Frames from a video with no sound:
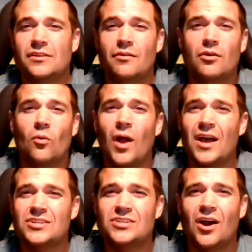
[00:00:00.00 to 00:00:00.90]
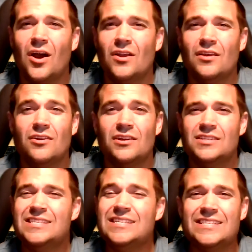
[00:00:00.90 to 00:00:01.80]
They were a rock star. They were a
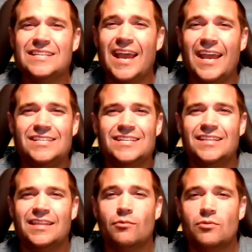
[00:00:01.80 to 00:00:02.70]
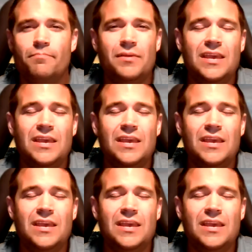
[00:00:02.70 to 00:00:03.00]
seasoned agent. They were